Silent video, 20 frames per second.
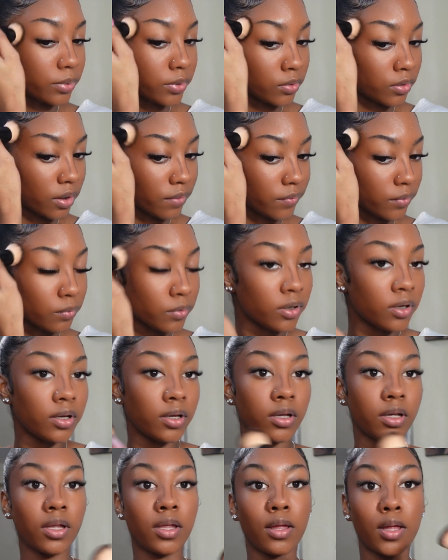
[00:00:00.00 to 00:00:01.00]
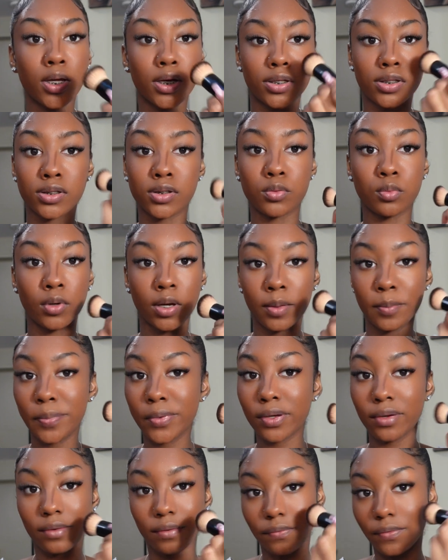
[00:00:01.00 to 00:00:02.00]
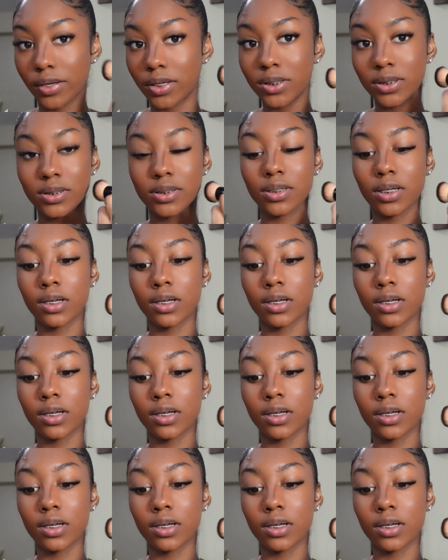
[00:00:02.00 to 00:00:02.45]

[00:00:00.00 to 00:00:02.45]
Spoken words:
You never want to swipe your face